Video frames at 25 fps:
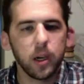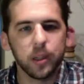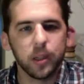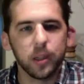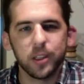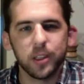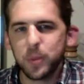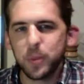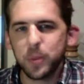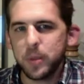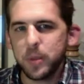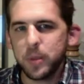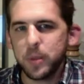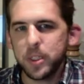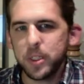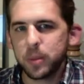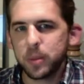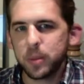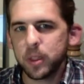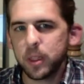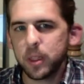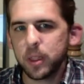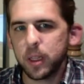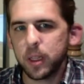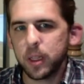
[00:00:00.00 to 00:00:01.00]
This may be
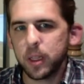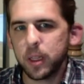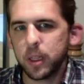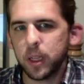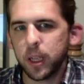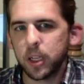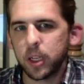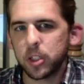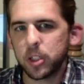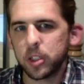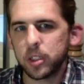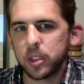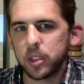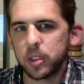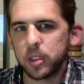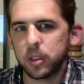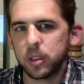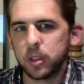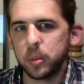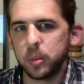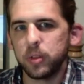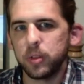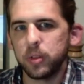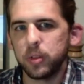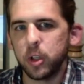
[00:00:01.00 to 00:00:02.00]
something that actually is a little bit of